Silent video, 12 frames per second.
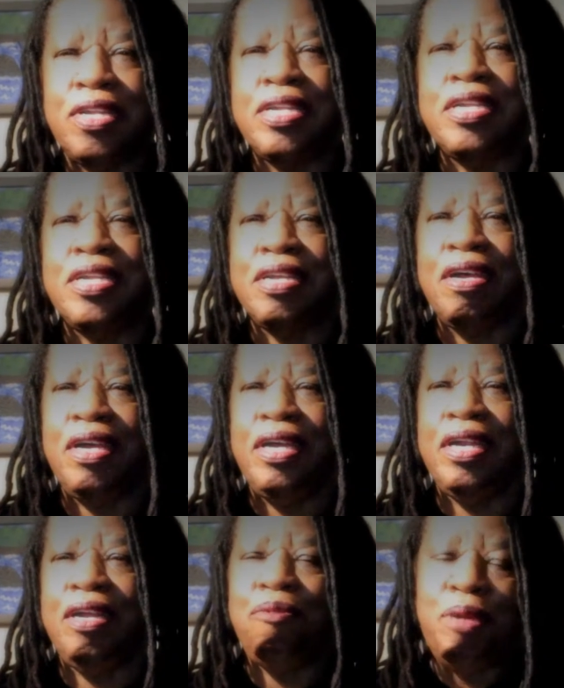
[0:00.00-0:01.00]

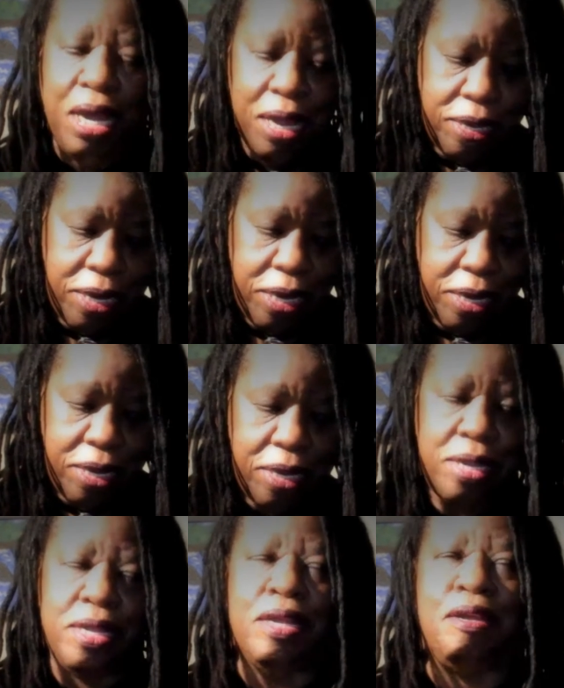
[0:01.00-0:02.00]
Society. We had
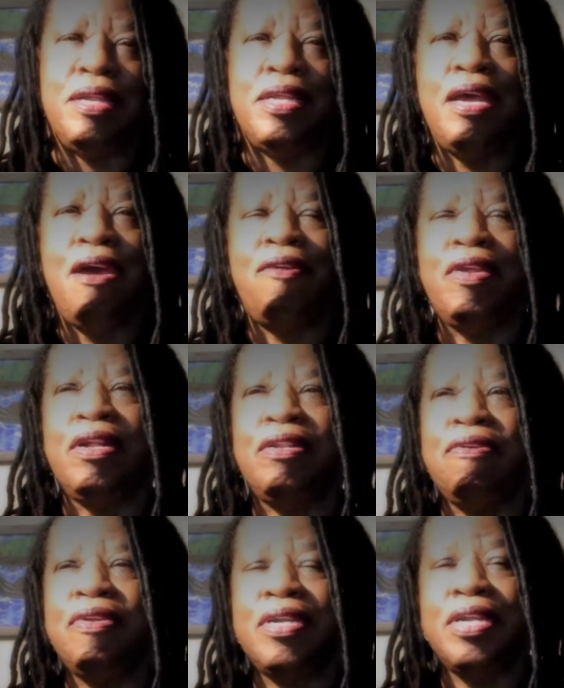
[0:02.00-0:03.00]
the, the town
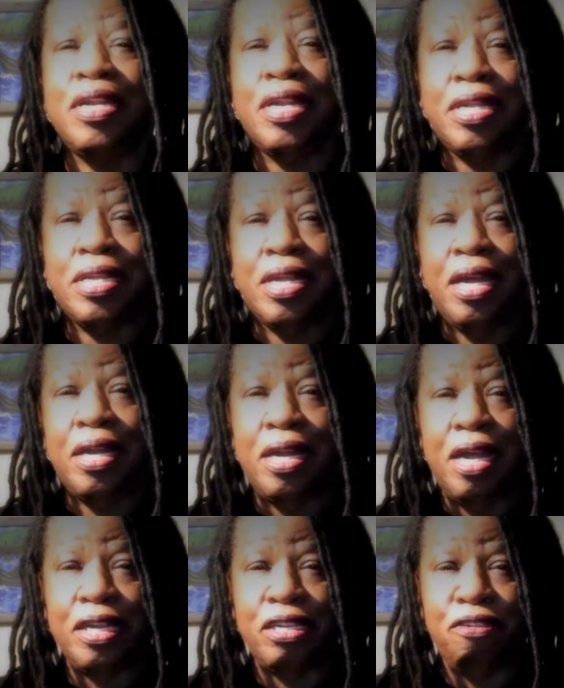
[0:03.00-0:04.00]
included in the state and
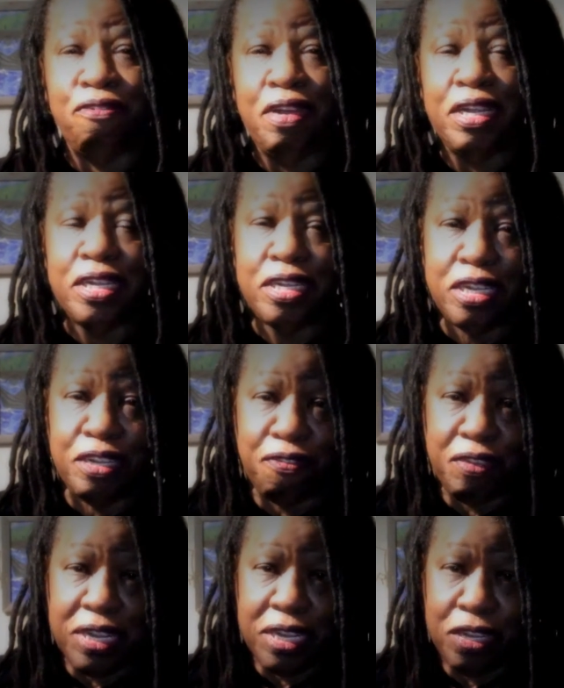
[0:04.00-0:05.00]
national registers
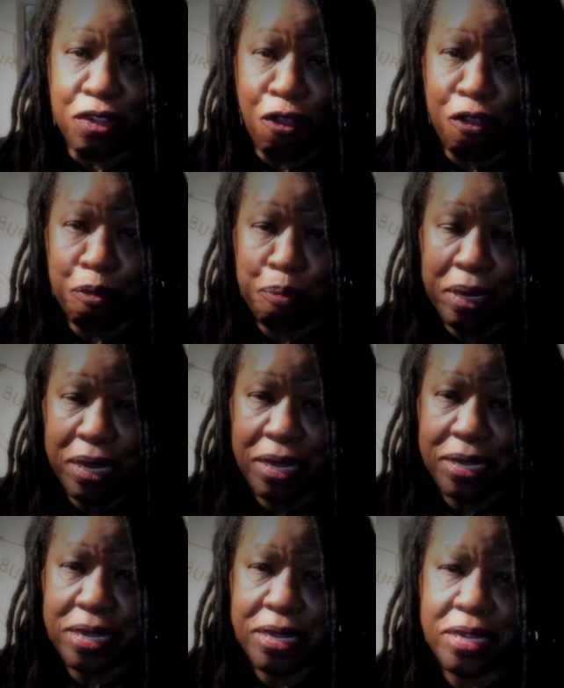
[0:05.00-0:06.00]
for historic
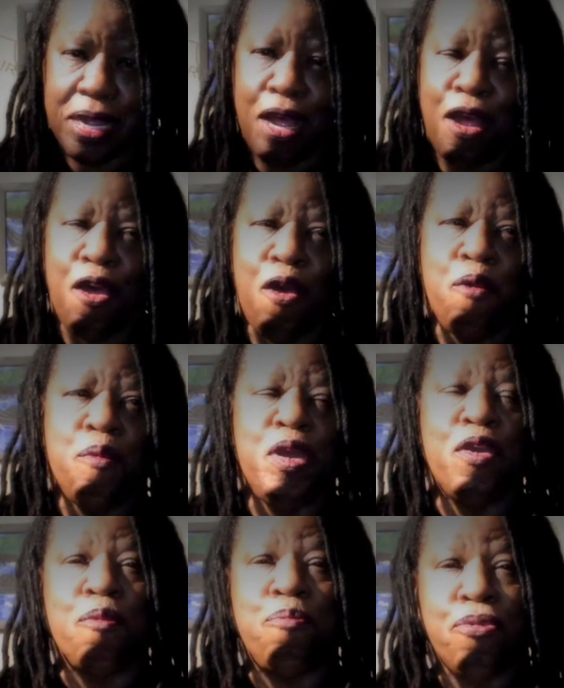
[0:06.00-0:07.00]
places. We
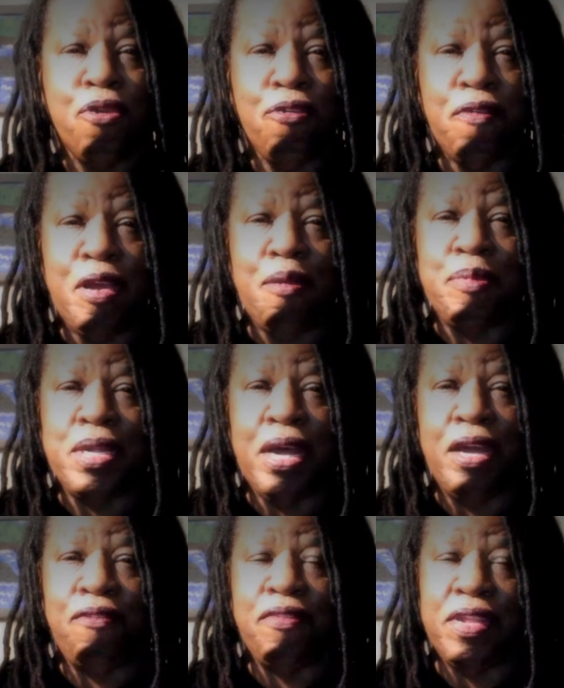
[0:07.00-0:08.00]
are a program
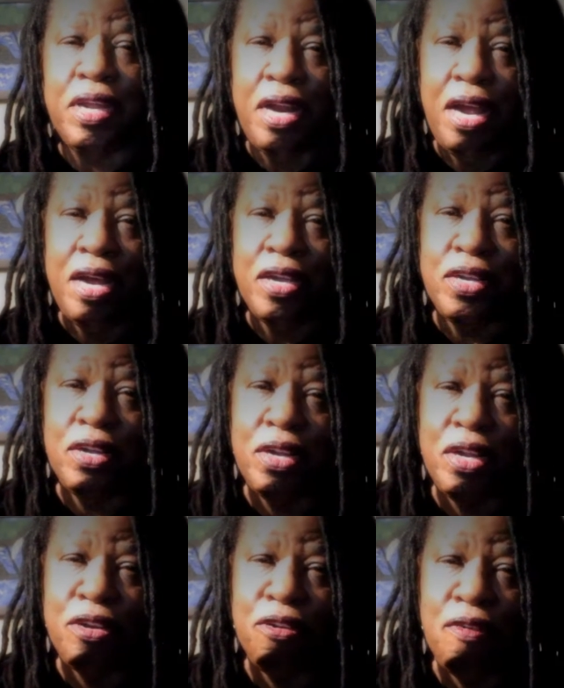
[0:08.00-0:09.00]
site for the National
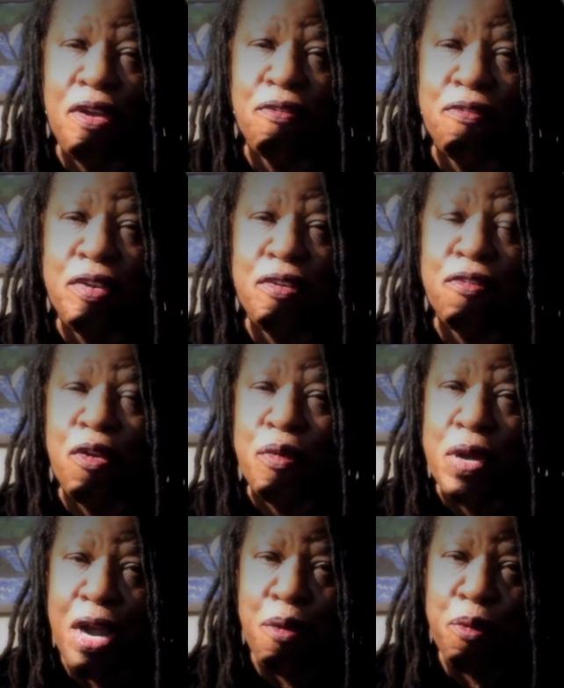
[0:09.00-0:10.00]
Underground
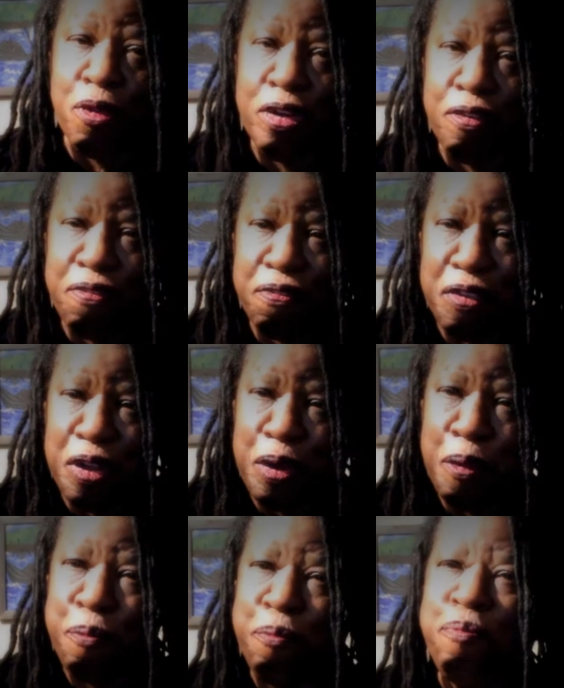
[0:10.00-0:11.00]
Railroad Network to
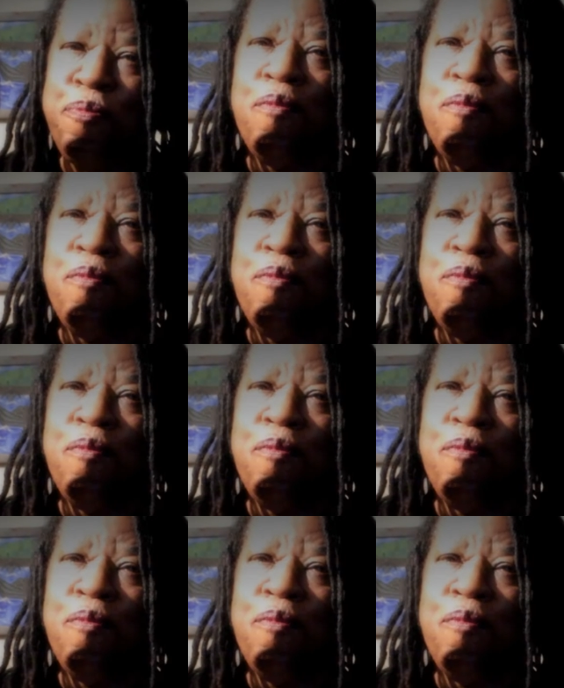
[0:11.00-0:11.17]
Freedom.